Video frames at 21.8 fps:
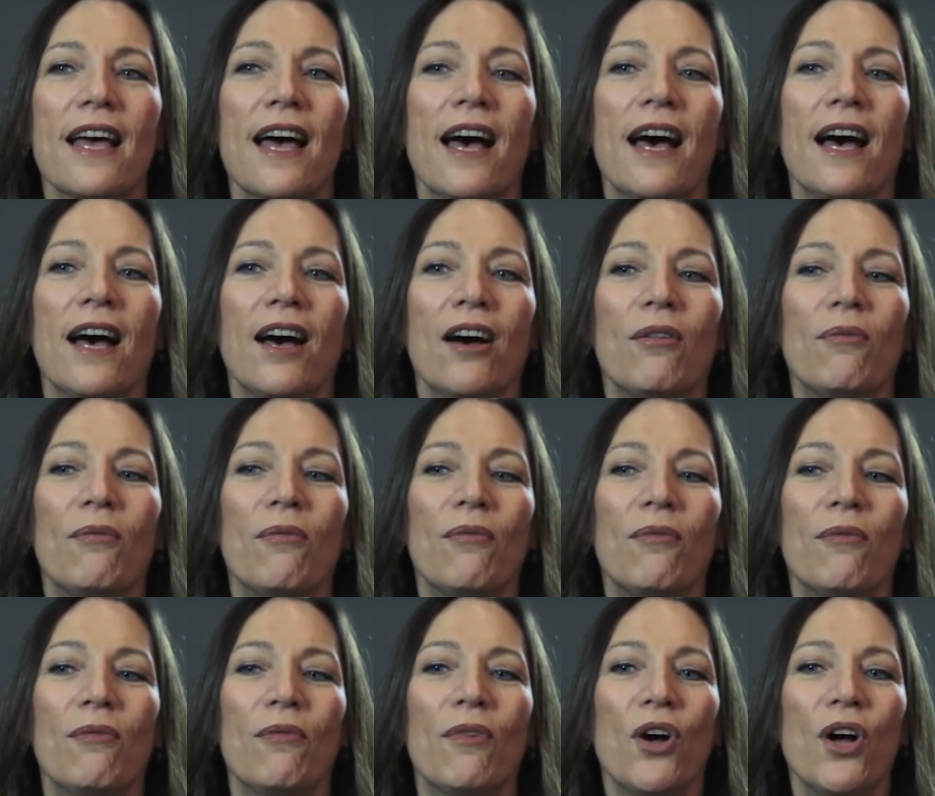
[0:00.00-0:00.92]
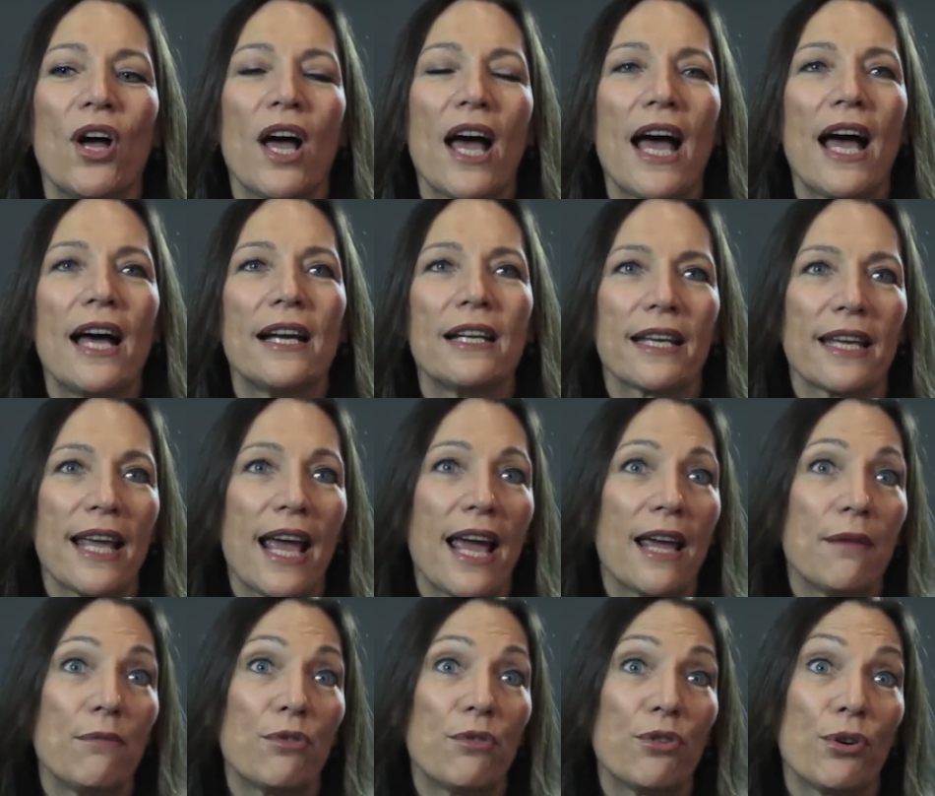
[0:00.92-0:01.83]
and it
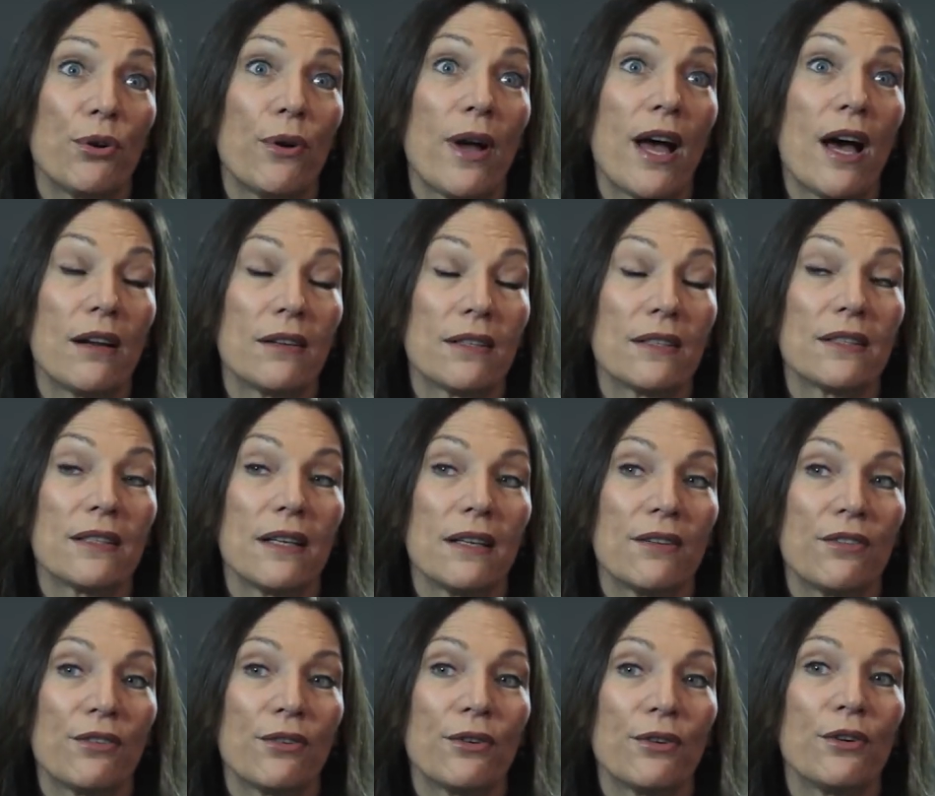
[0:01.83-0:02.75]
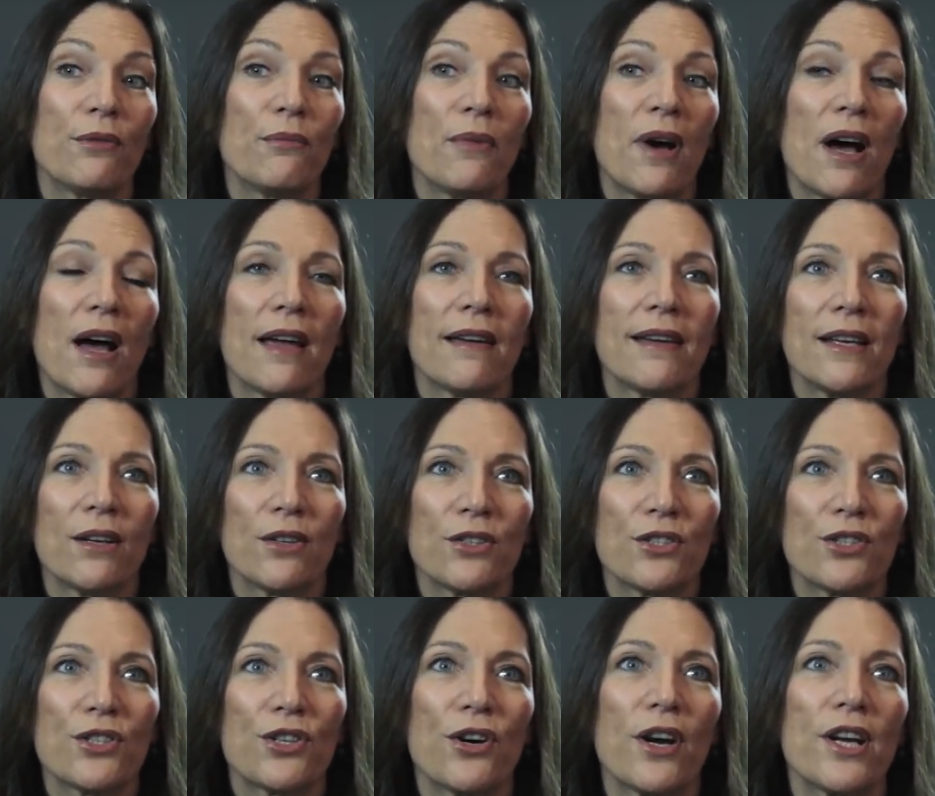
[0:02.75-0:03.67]
came through my
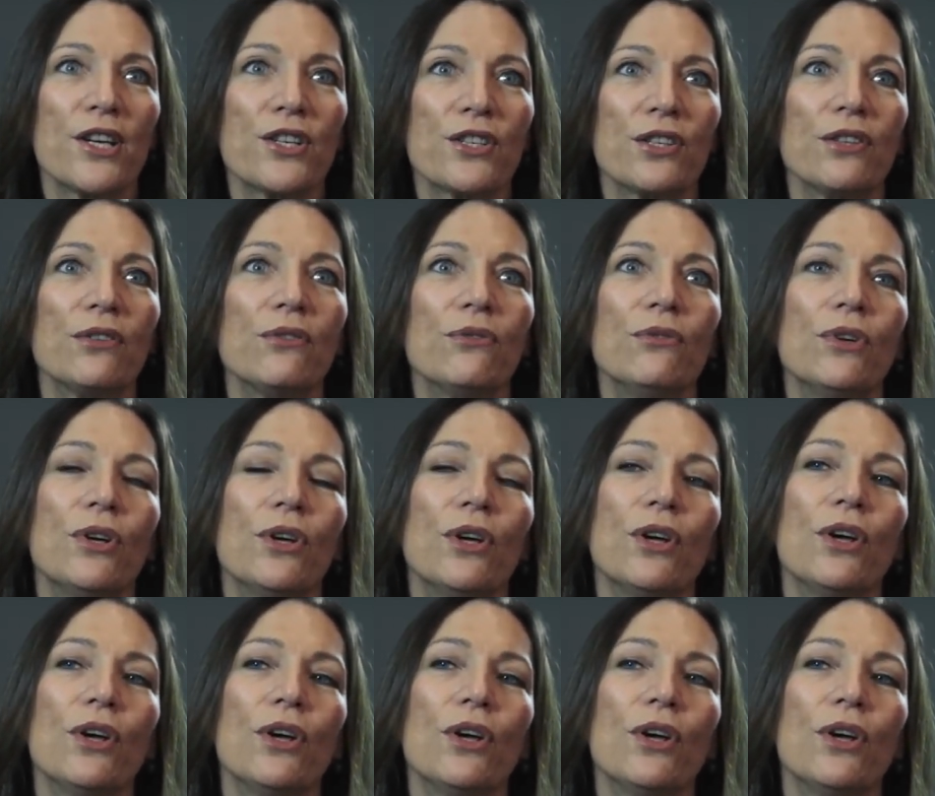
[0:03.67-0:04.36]
illustration